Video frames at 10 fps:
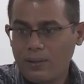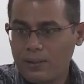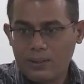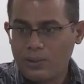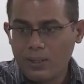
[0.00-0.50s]

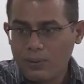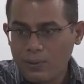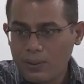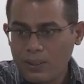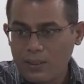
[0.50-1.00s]
It's not
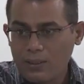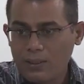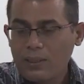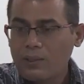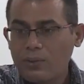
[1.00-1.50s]
about that.
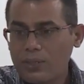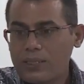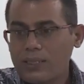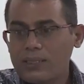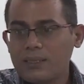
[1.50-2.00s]
The
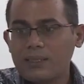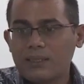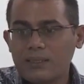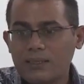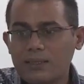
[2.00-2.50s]
question is
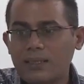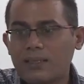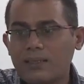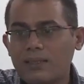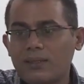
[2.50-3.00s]
discuss the
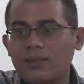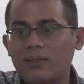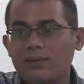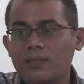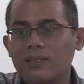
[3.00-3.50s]
third
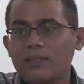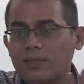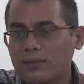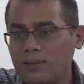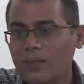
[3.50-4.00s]
order features
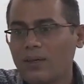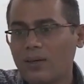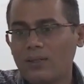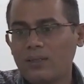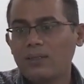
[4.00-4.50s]
of
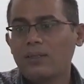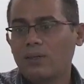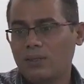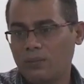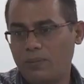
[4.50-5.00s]
on the
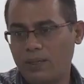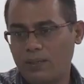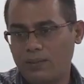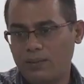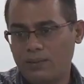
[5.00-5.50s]
northern plain.
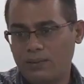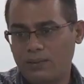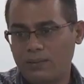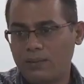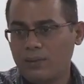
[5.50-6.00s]

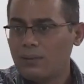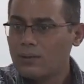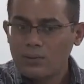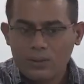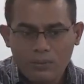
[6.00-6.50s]

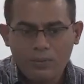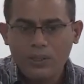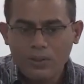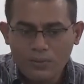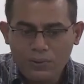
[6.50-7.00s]
So
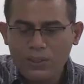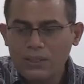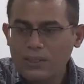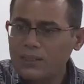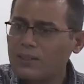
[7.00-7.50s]
simply you have to
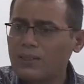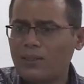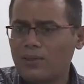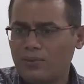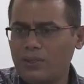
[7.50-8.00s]
discuss third
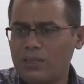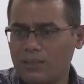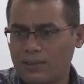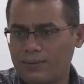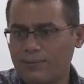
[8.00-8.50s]
order
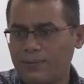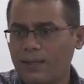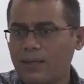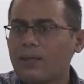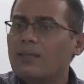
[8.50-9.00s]
features.
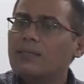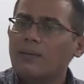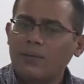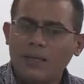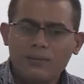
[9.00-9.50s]

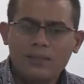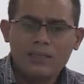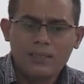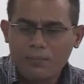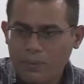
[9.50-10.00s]
Sometimes
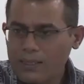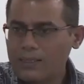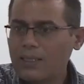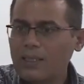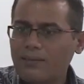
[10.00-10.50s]
just a
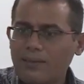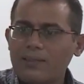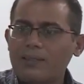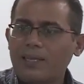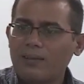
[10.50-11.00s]
passing
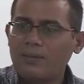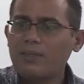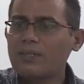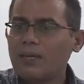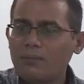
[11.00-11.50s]
reference, like for
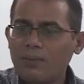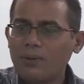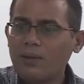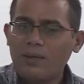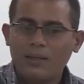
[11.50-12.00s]
example,
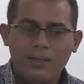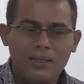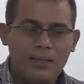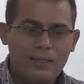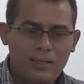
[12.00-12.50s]

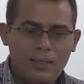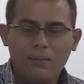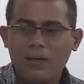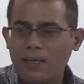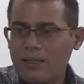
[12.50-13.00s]
the
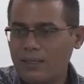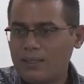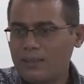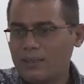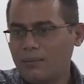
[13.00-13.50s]
Himalayan
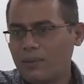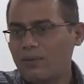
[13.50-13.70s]
region, the